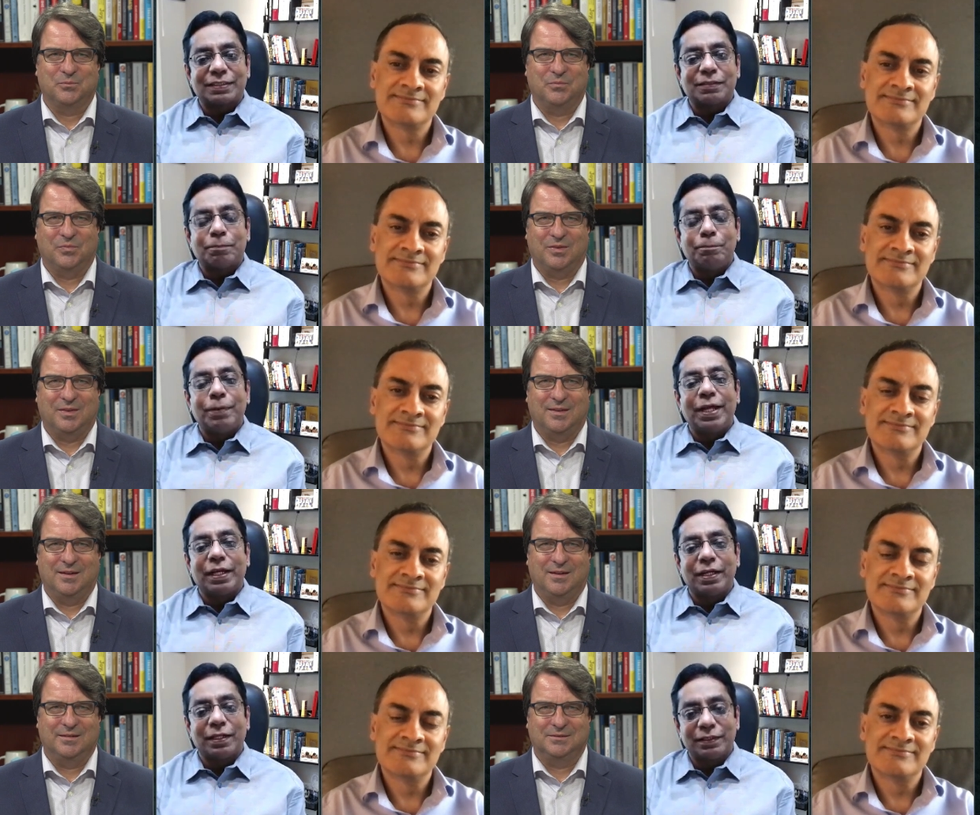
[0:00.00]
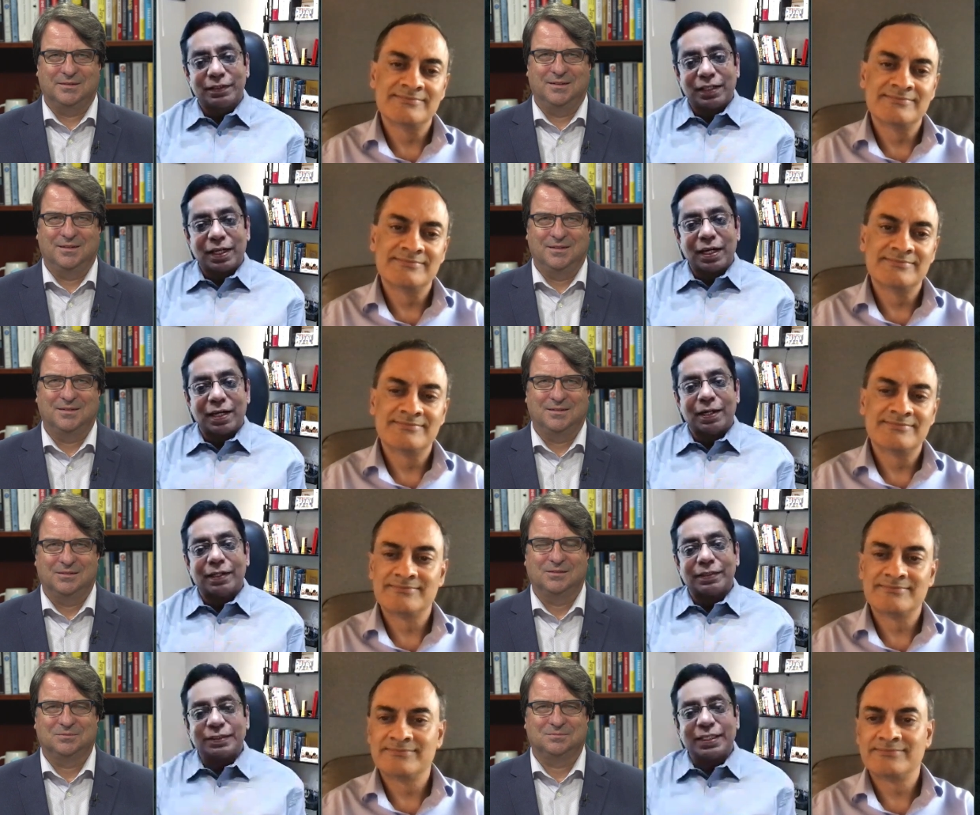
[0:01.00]
Speaker 1: big
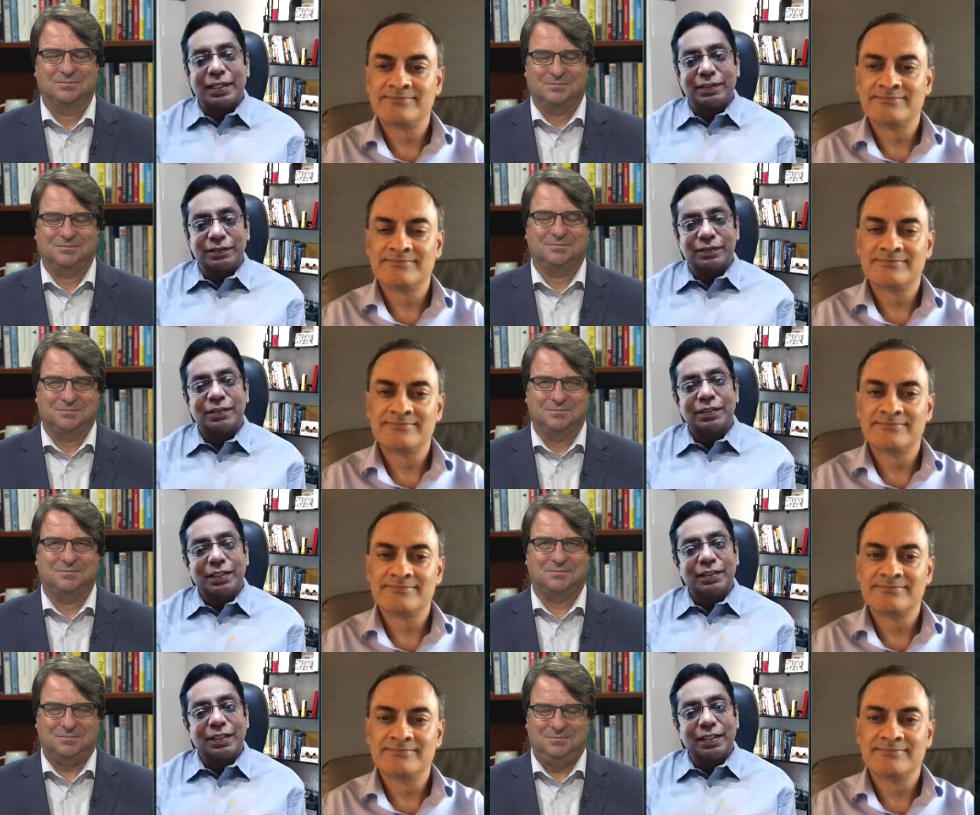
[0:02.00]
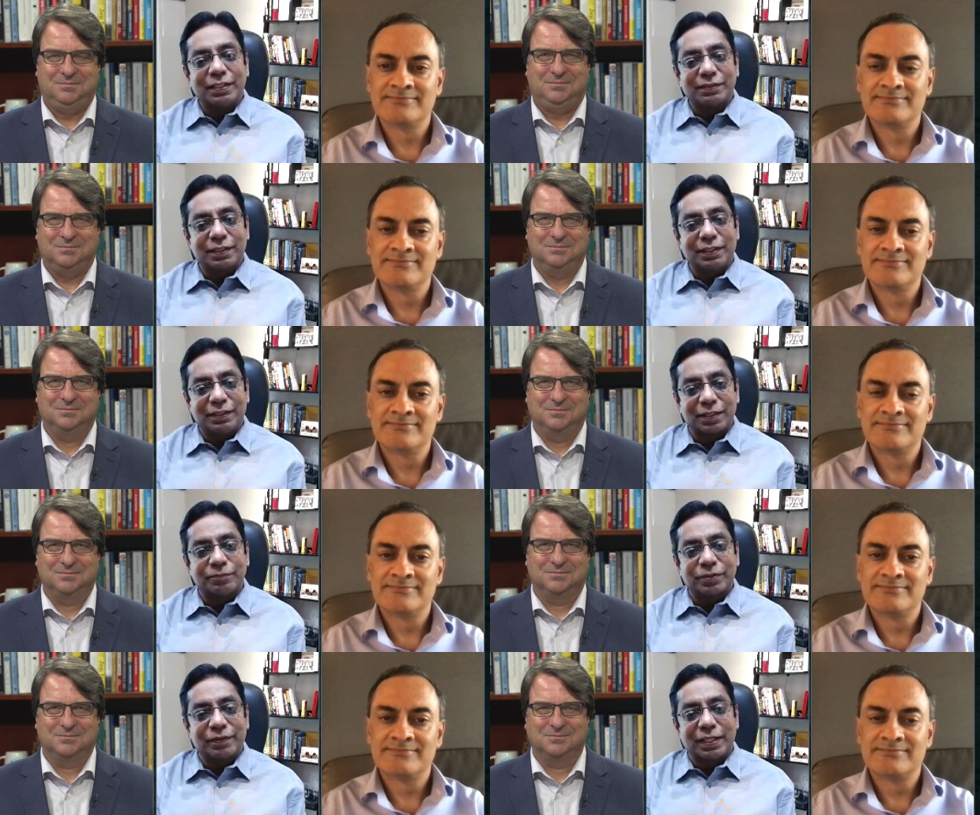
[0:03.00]
uh, change in the industry in
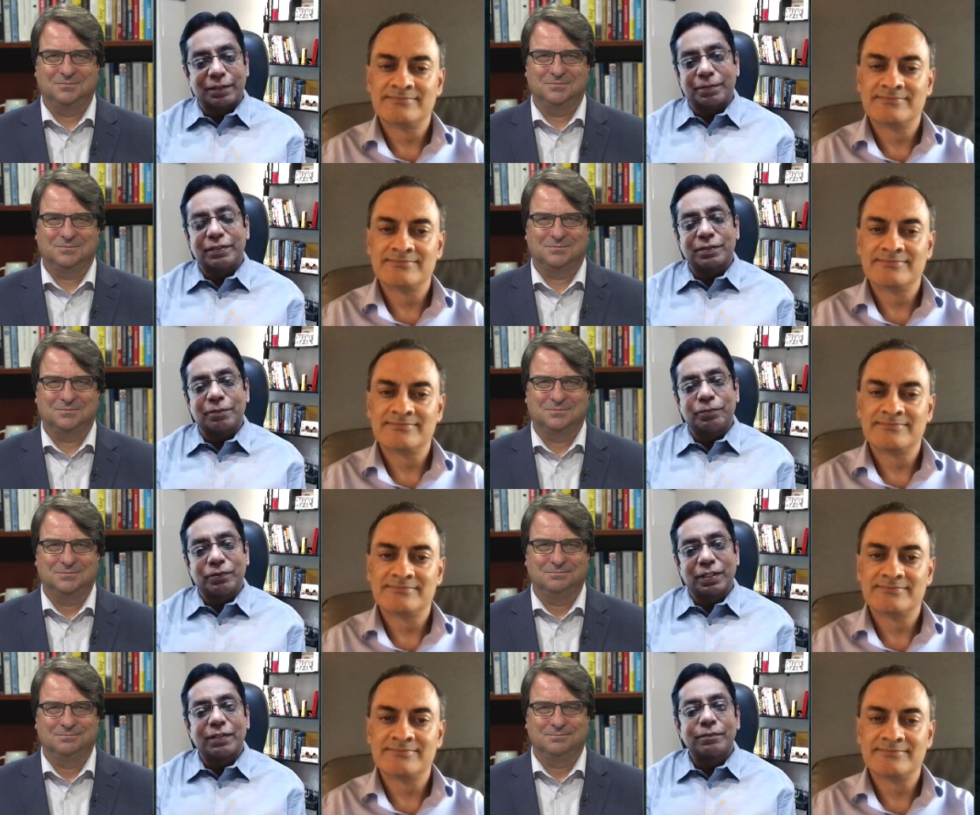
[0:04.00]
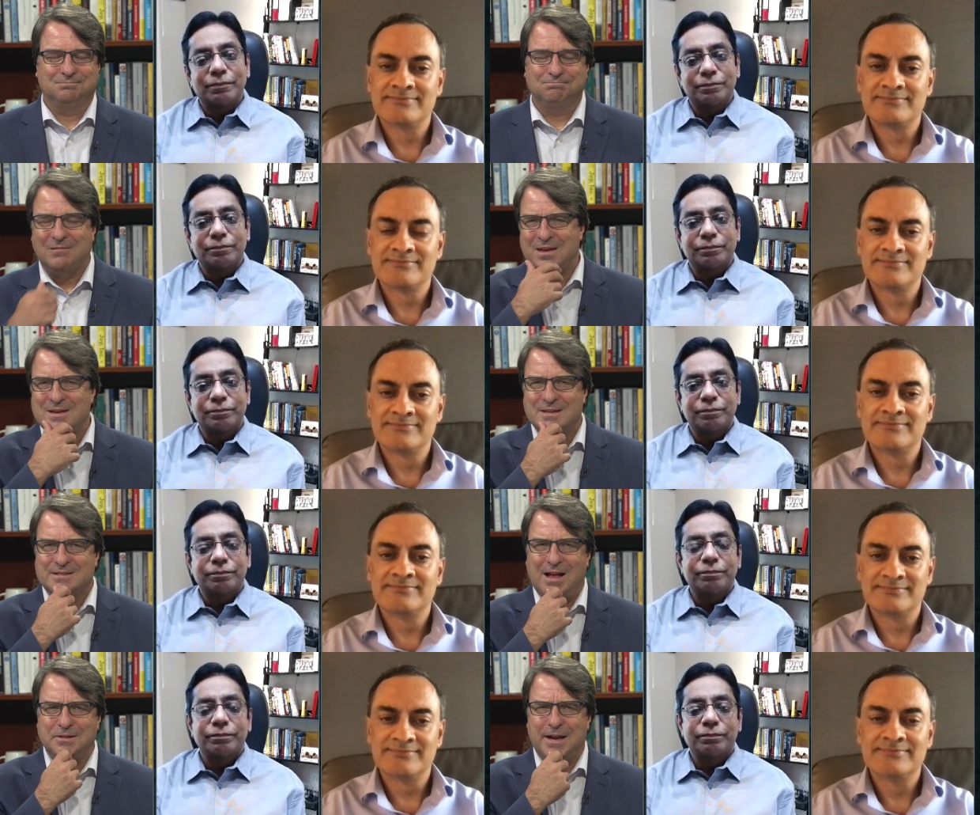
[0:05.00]
terms of enterprise computing. Hmm
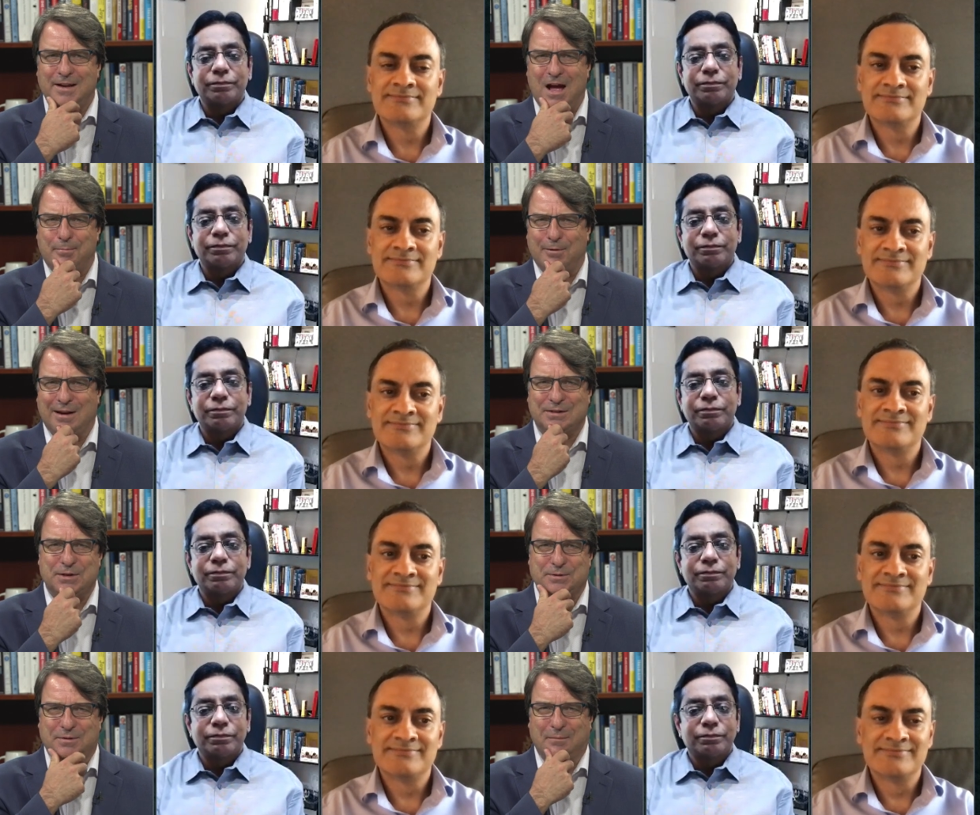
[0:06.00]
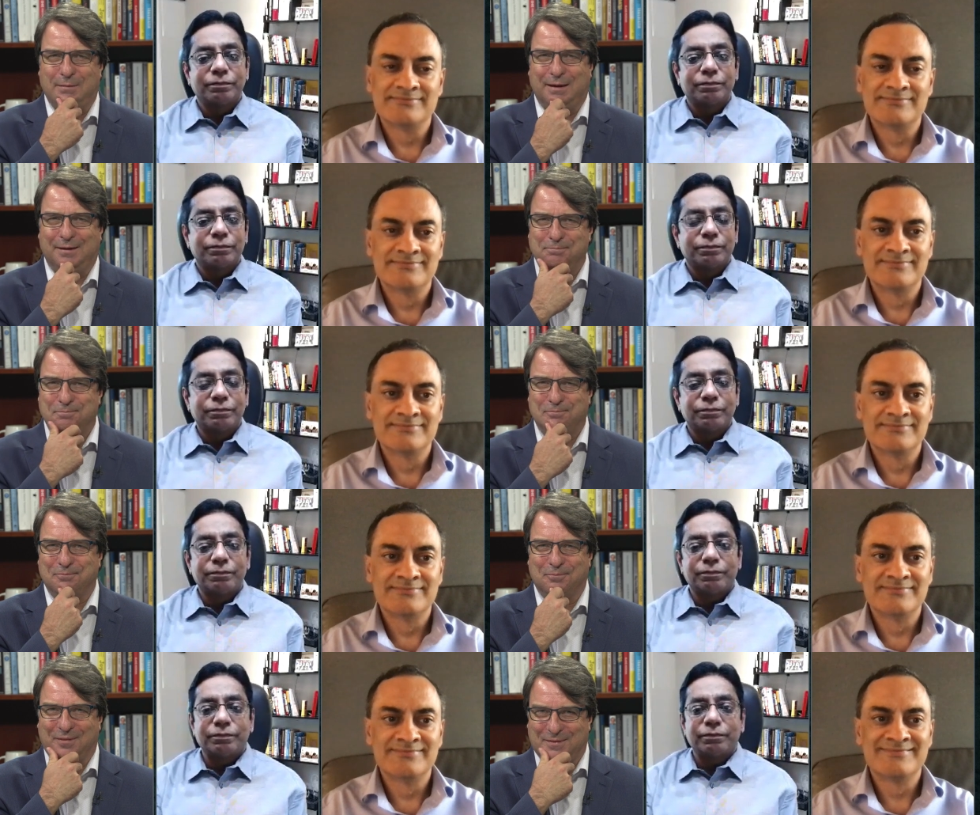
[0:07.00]
Speaker 2: sounds like an operating system to me.
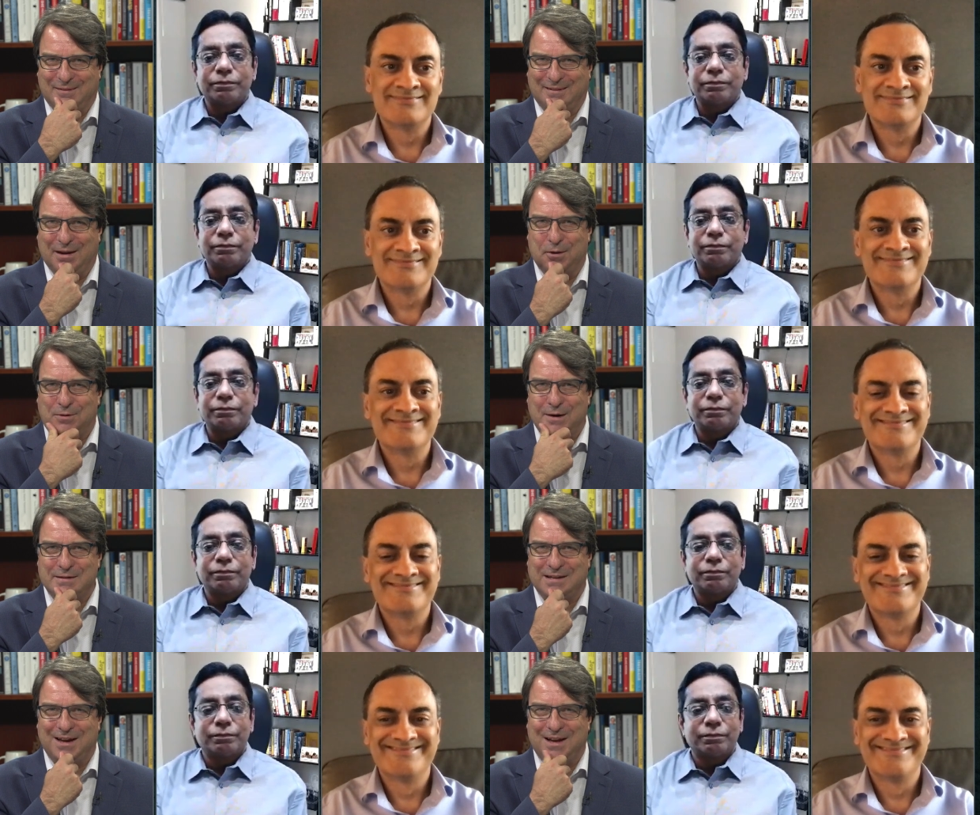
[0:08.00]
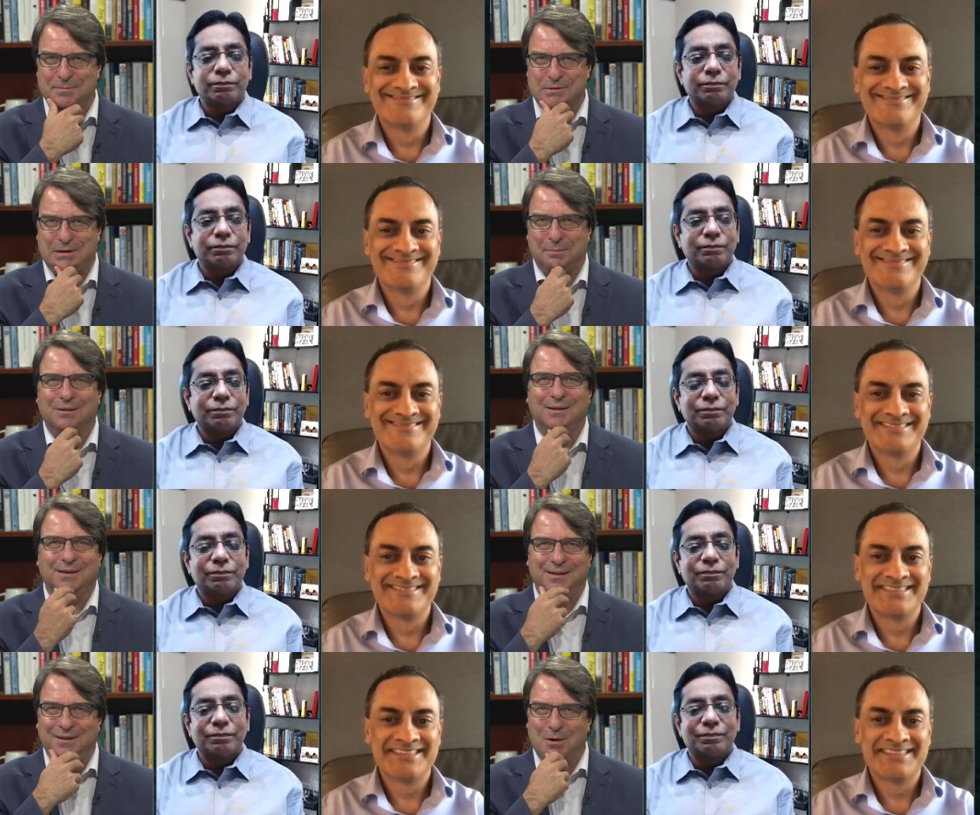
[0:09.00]
Hmm, yeah, runtime,
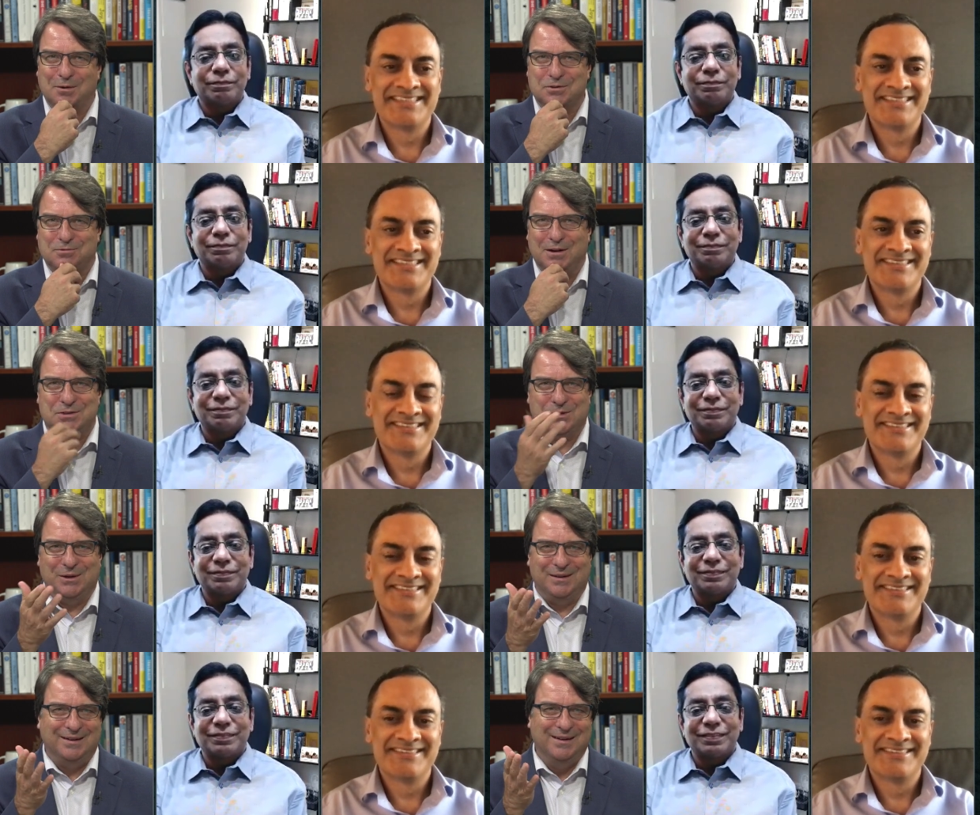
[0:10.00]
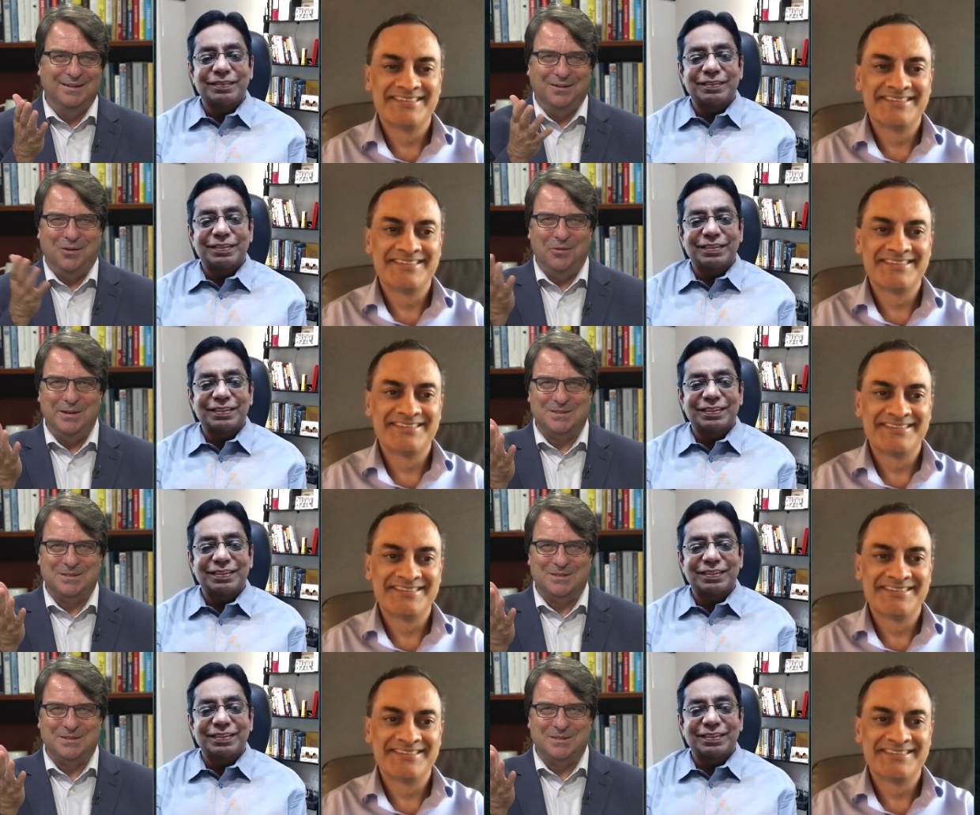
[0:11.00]
assembly, orchestration, all these